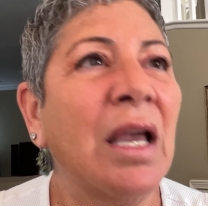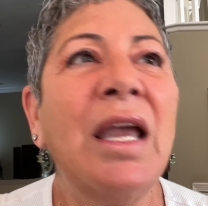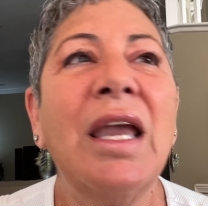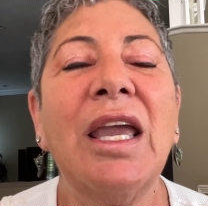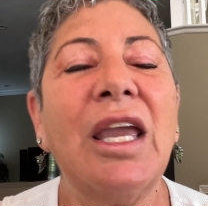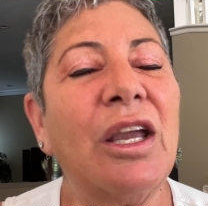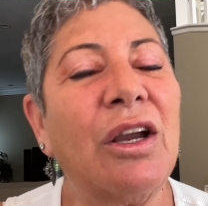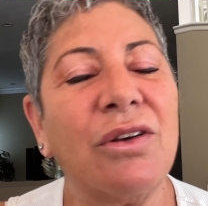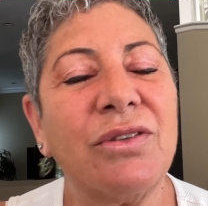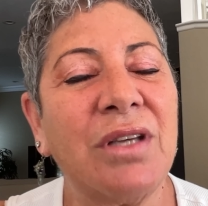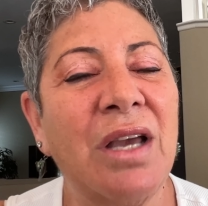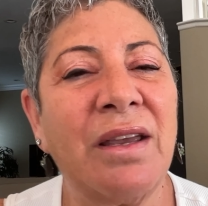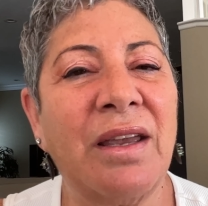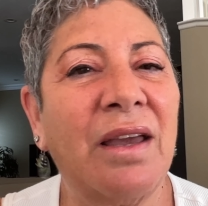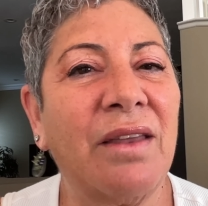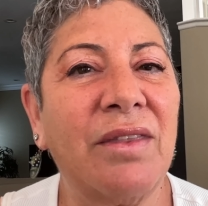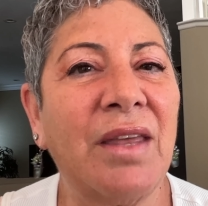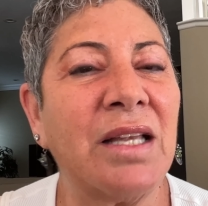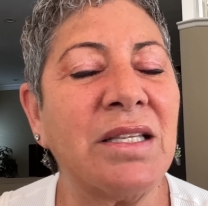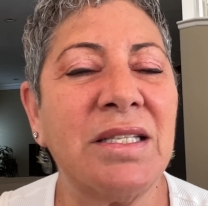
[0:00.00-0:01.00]
He goes, oh yeah,
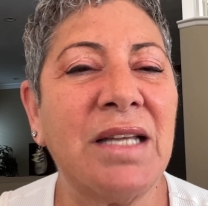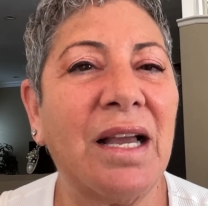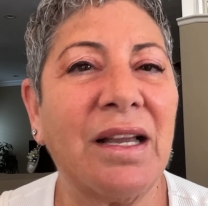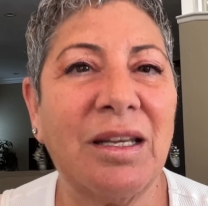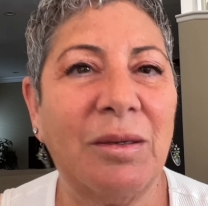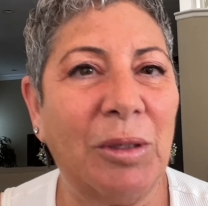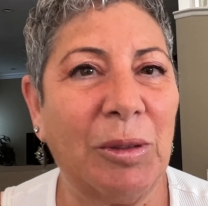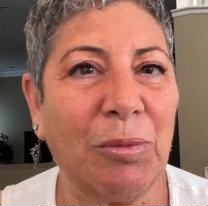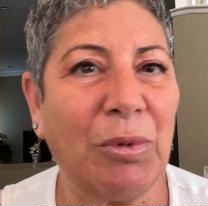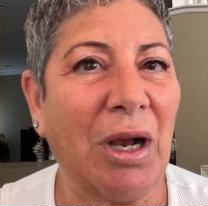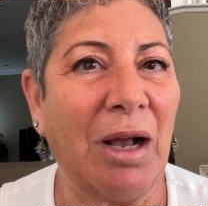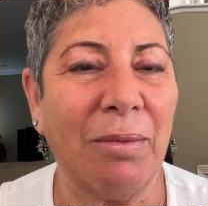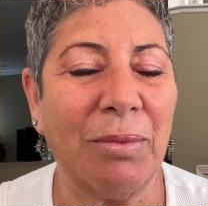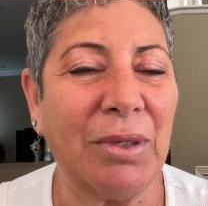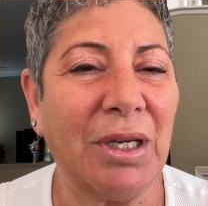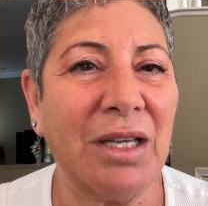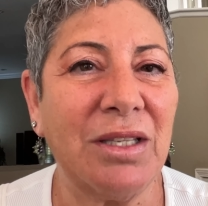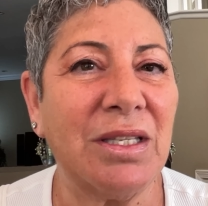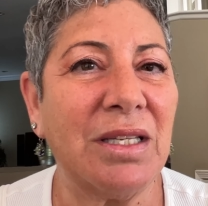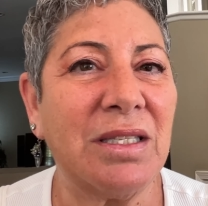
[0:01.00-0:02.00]
that's not going to be a problem
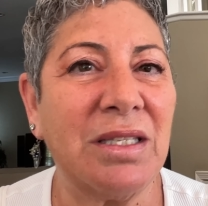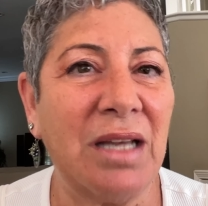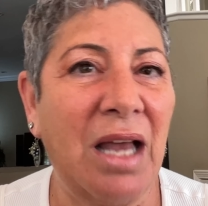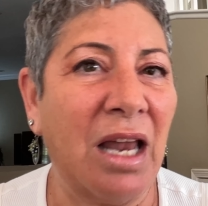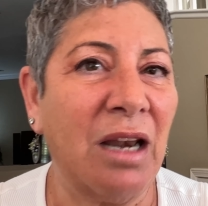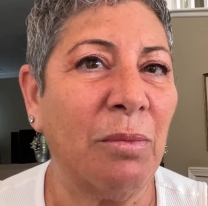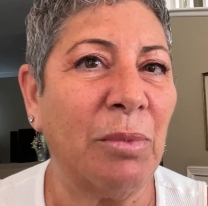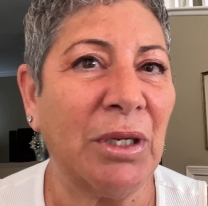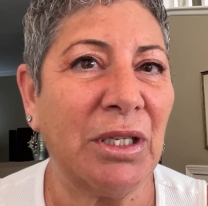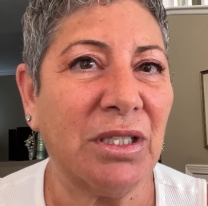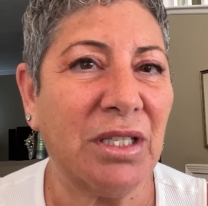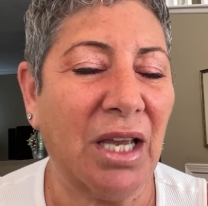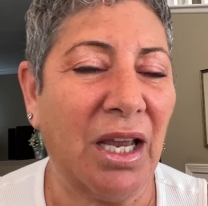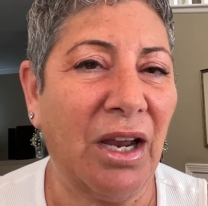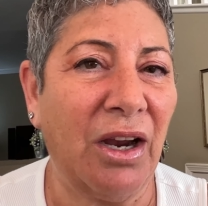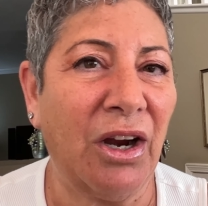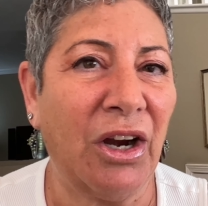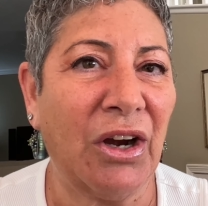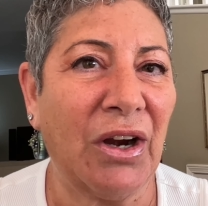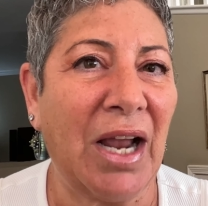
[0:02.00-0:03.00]
because it's not a big
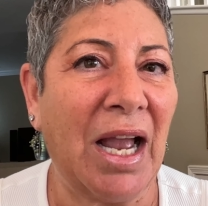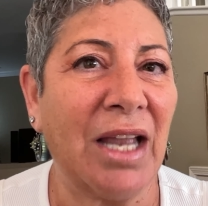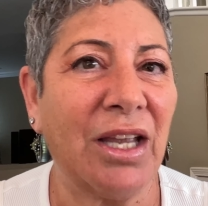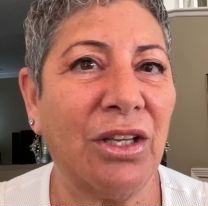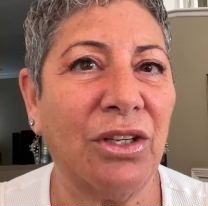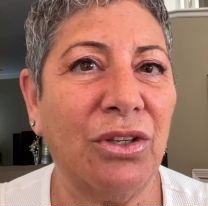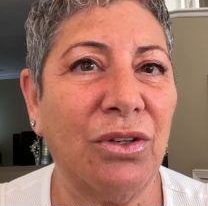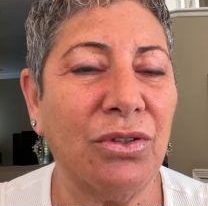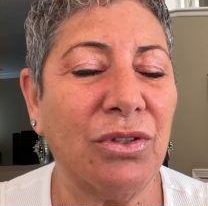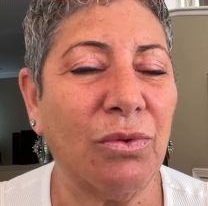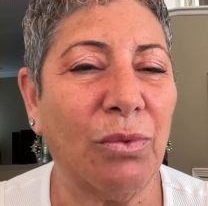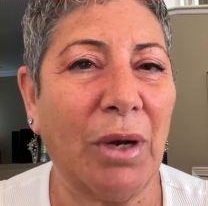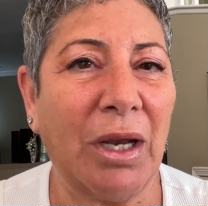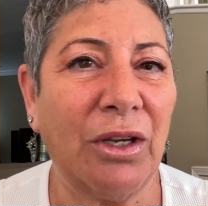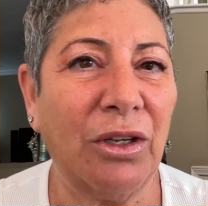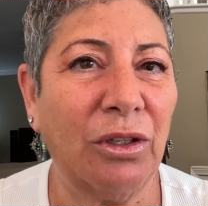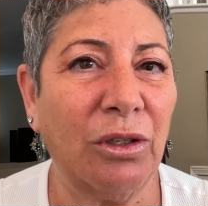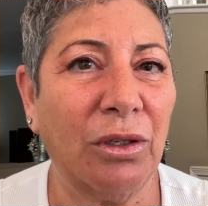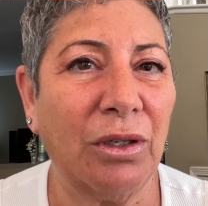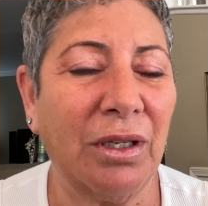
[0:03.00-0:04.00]
tear. I can use a
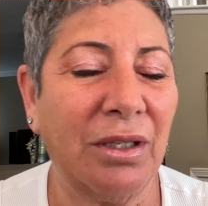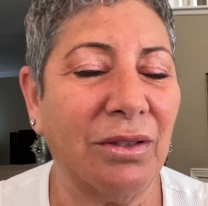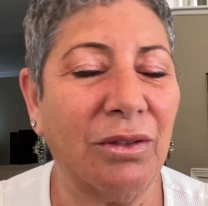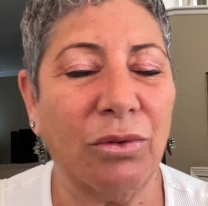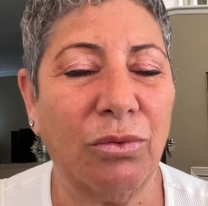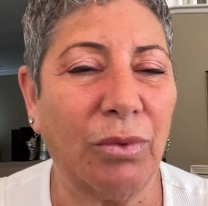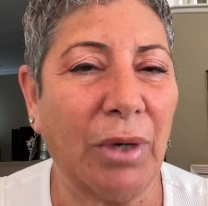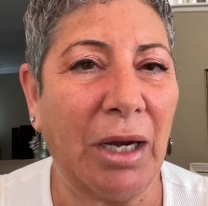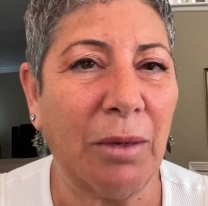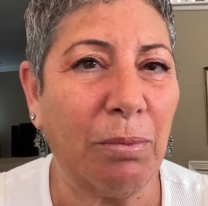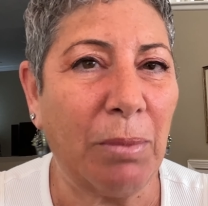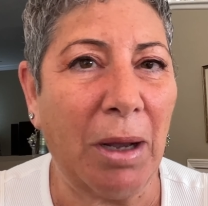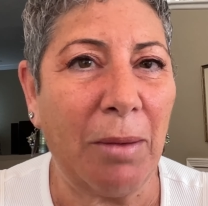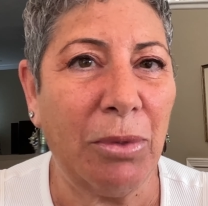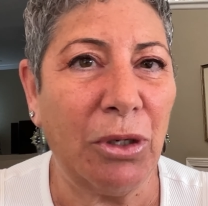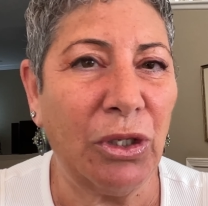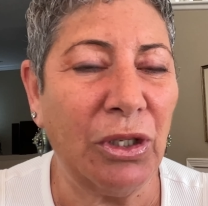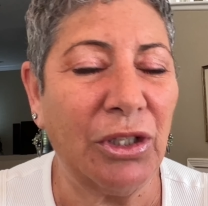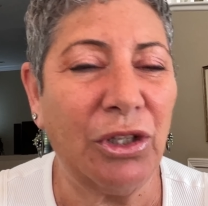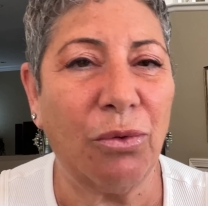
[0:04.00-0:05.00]
regular, uh, the right
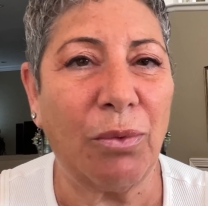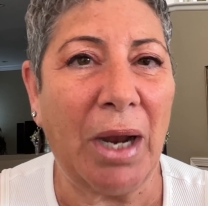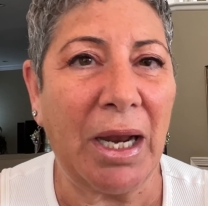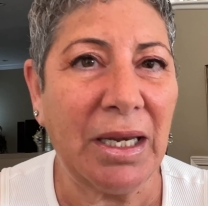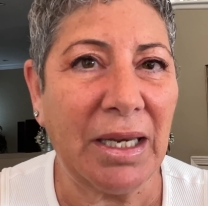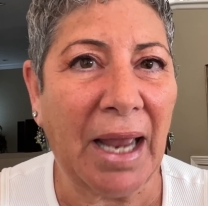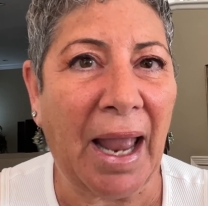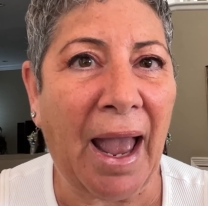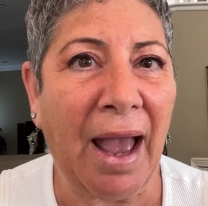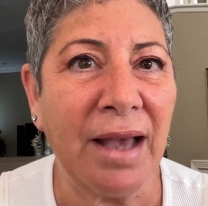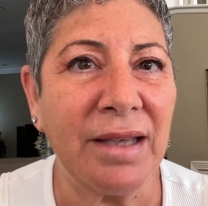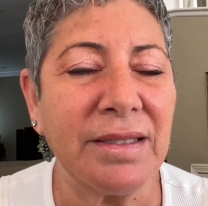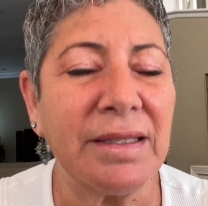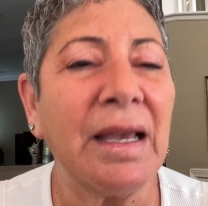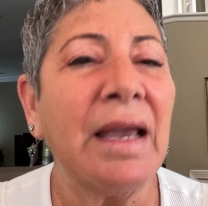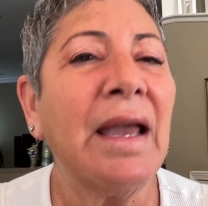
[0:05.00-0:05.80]
bubble and the right gas,